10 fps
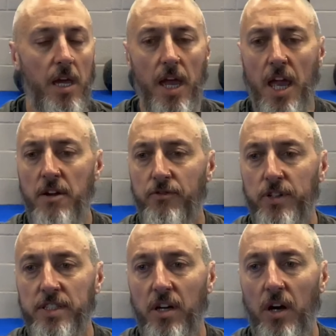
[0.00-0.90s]
every
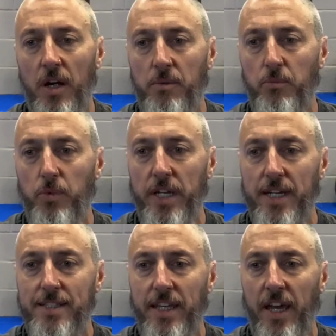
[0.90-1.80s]
time we get
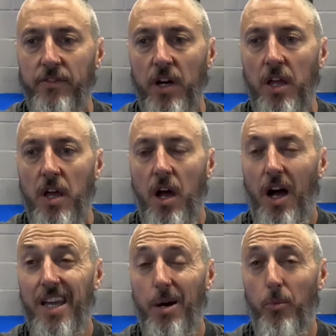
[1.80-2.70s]
together, I
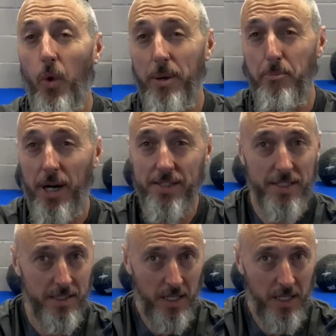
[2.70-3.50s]
come away buzzing.